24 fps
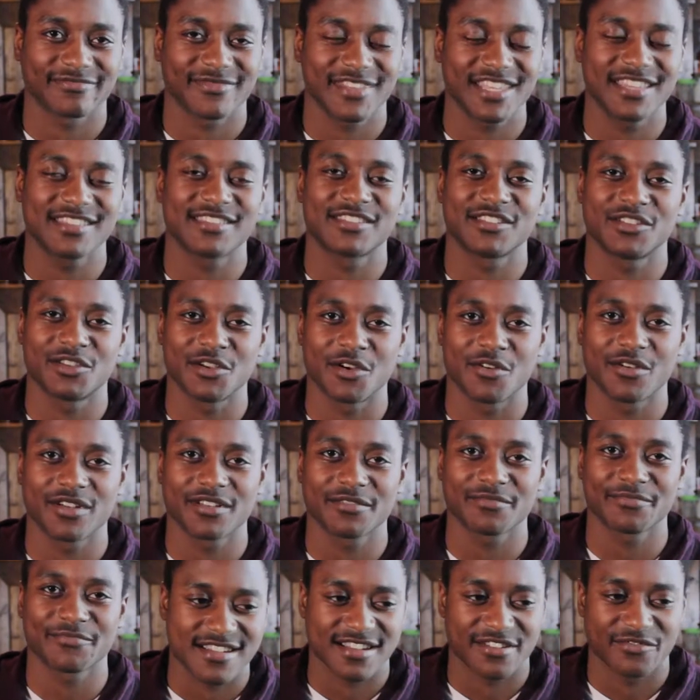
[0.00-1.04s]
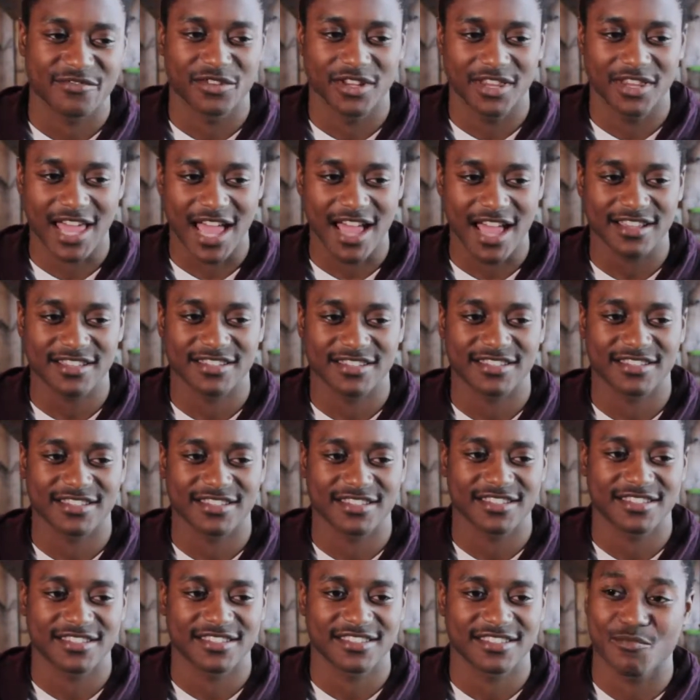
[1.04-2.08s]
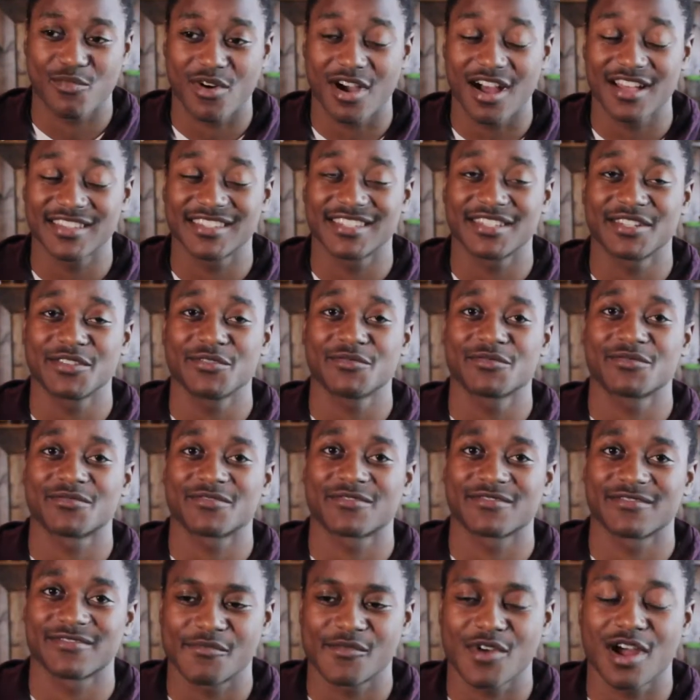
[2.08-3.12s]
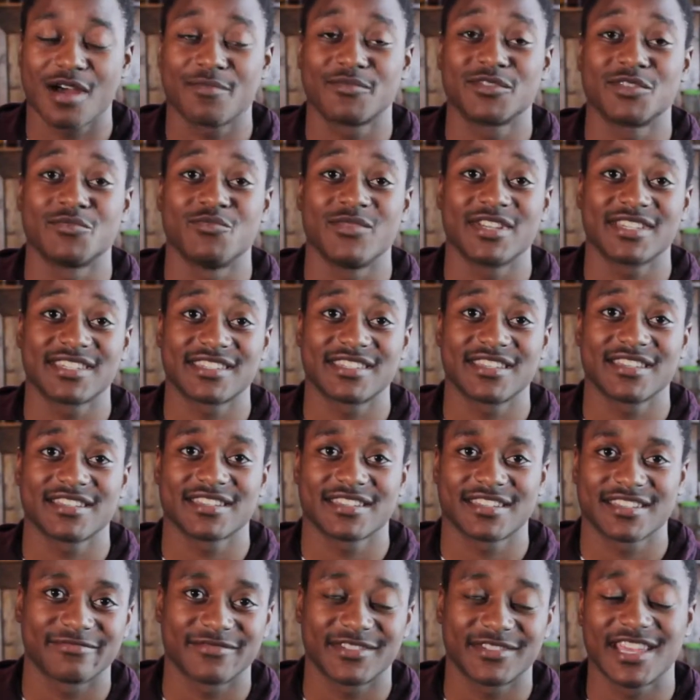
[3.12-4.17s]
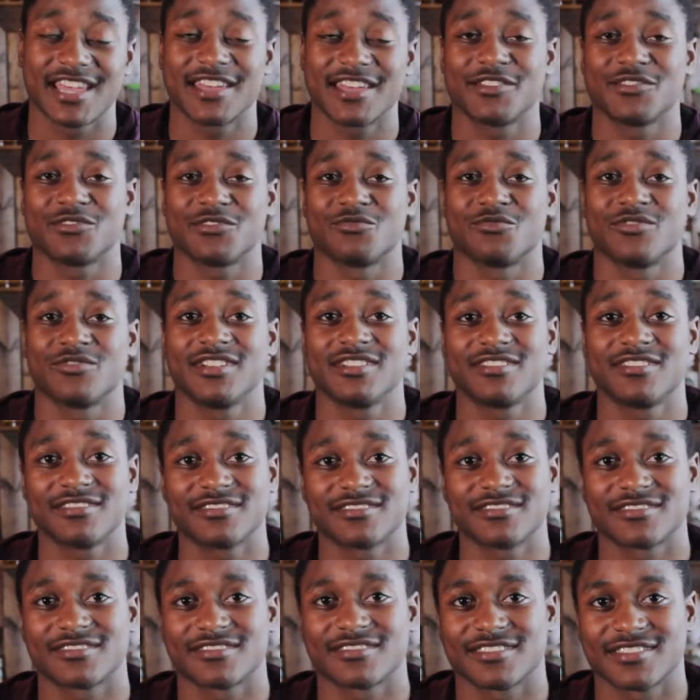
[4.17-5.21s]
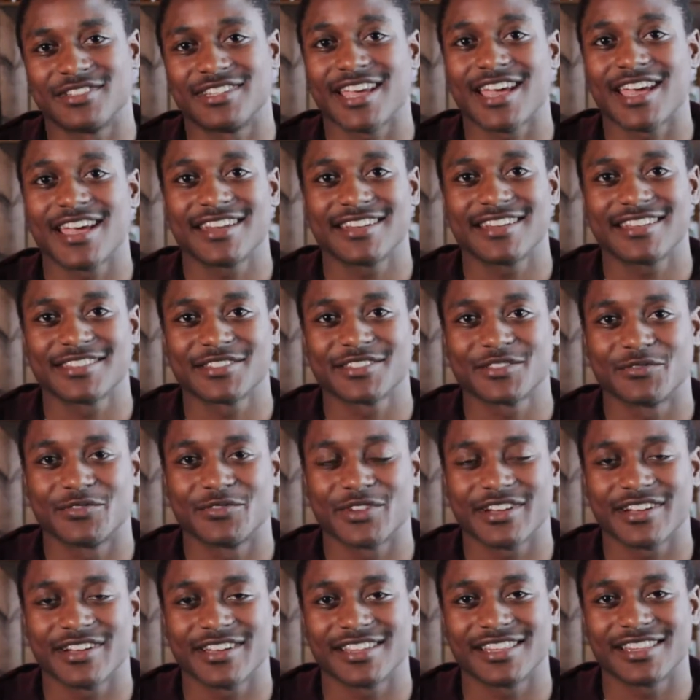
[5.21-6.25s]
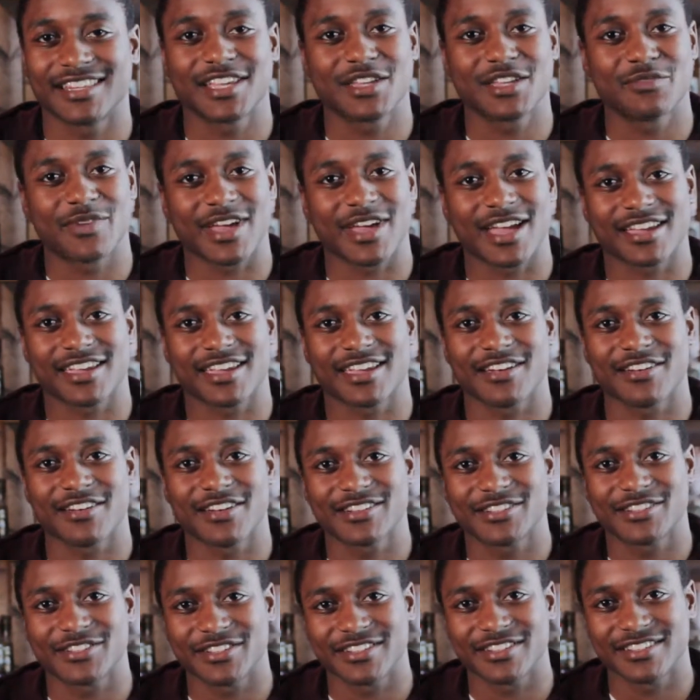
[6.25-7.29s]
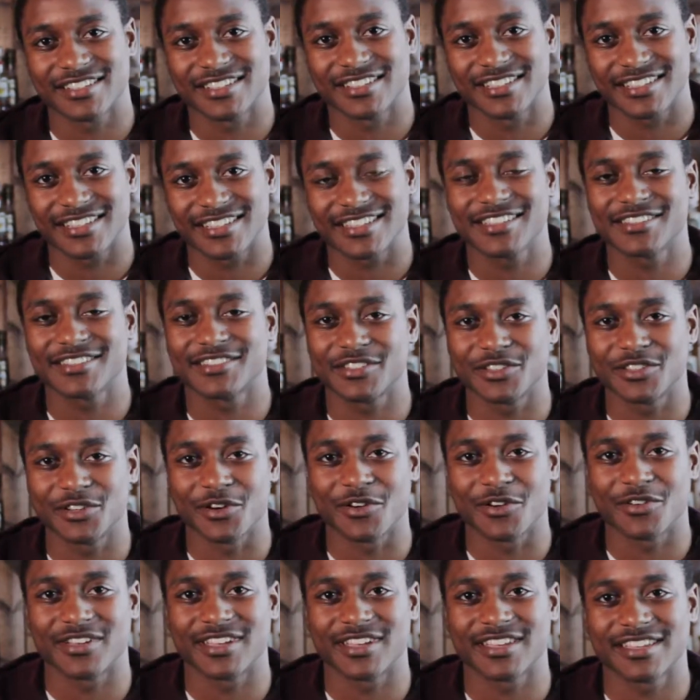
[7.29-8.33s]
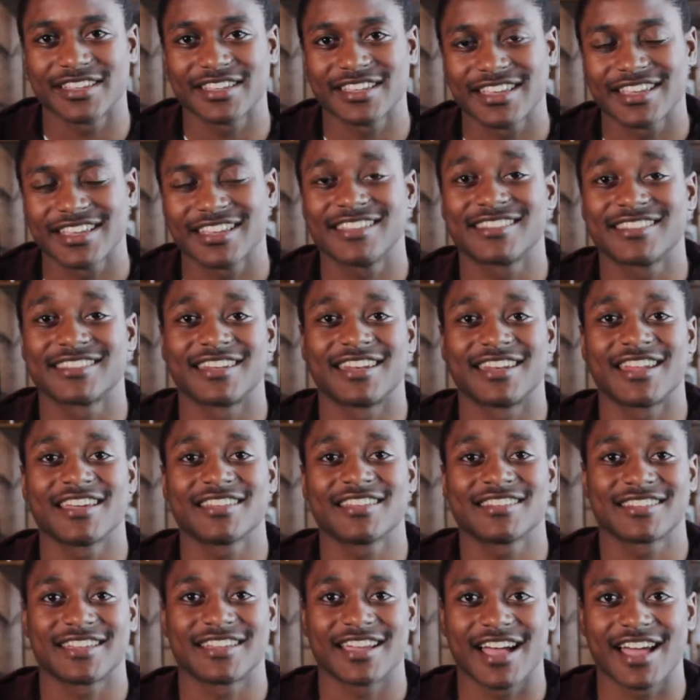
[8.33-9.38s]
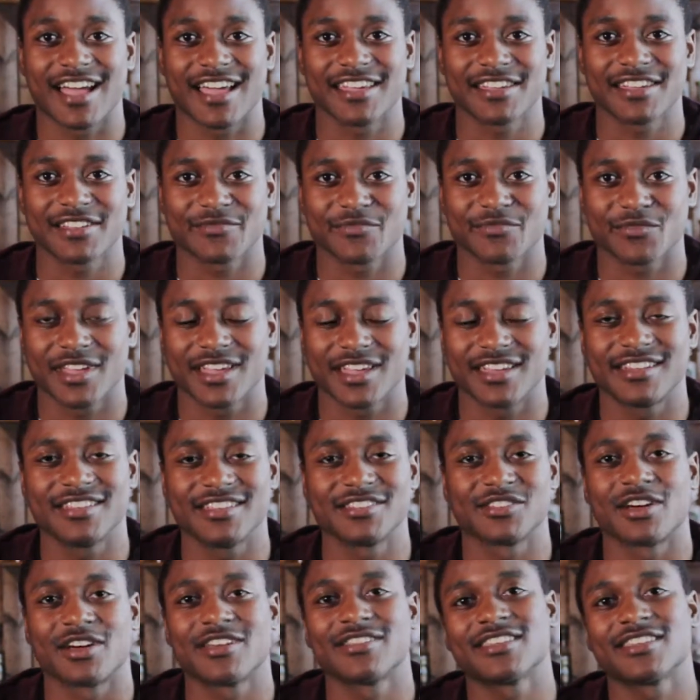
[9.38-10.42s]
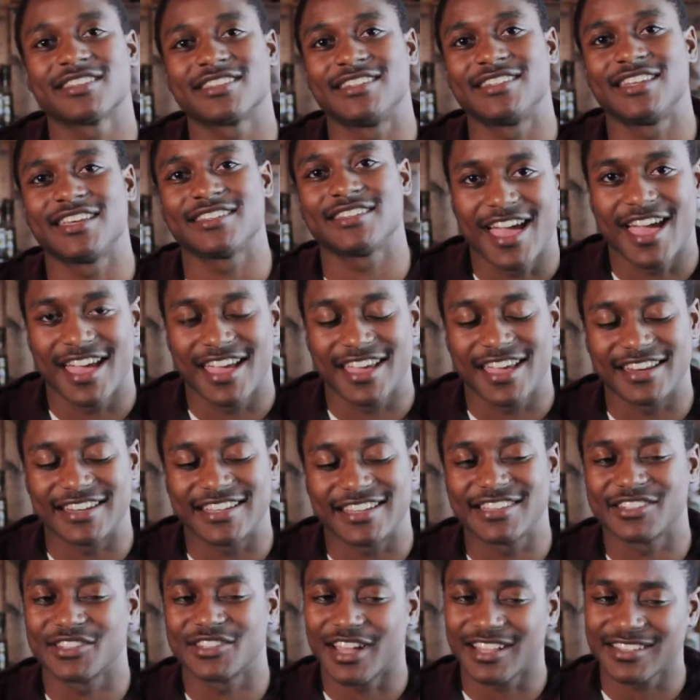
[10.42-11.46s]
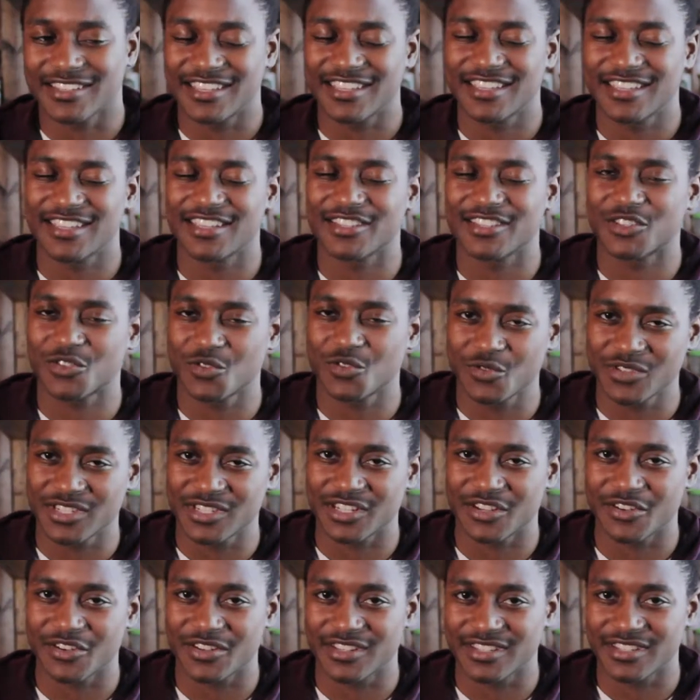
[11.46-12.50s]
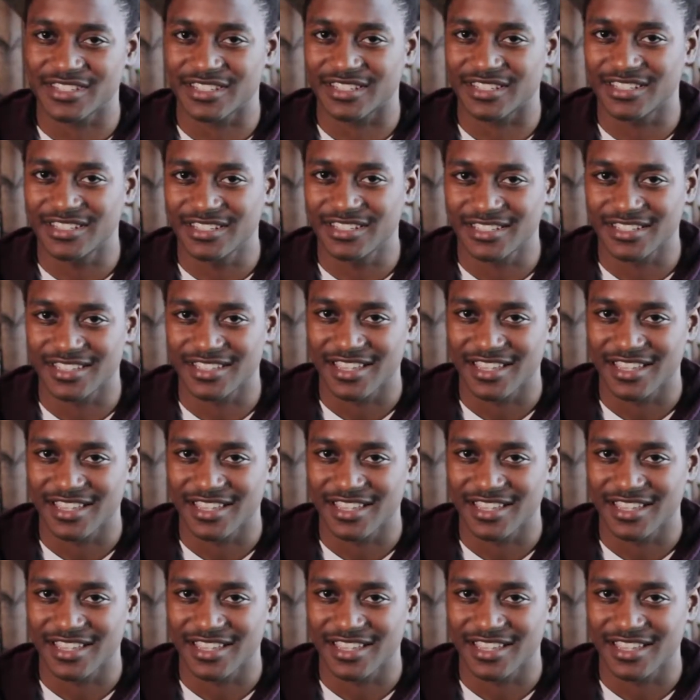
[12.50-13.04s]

easygoing, relaxed, positive, optimistic. Dan is real. Dan is a very laid-back character, easygoing. He's a nice guy, and he's on this date, and he's not taking it too seriously,